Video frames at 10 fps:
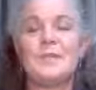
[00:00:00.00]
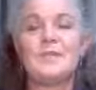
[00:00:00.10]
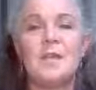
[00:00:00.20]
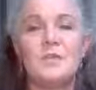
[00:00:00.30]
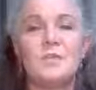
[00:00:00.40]

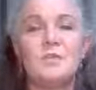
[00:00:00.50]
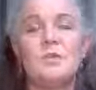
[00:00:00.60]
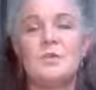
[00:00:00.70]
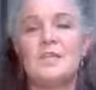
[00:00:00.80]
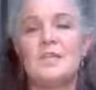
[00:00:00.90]
Such a
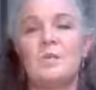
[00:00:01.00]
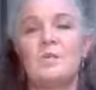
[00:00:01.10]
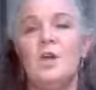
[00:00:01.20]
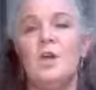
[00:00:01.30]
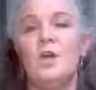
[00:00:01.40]
good
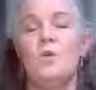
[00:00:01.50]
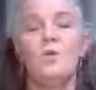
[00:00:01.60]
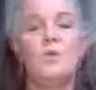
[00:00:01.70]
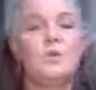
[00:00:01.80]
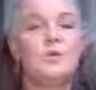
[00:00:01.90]
crystal.
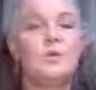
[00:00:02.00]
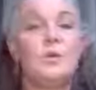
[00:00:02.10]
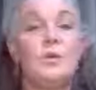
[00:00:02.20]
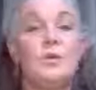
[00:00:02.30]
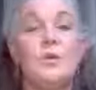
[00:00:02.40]
Or you could
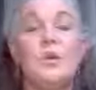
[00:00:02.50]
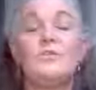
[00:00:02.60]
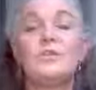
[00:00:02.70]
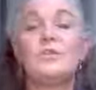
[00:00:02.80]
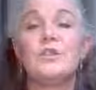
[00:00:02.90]
do one
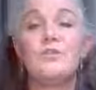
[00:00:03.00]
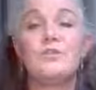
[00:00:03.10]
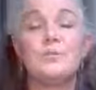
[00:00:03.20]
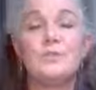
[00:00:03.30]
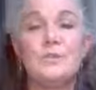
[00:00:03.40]
of your
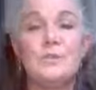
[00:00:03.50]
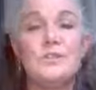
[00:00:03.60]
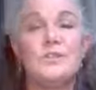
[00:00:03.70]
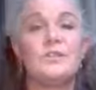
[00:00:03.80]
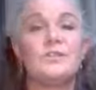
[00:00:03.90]
softer blue
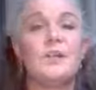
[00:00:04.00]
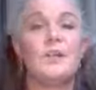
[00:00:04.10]
crystals,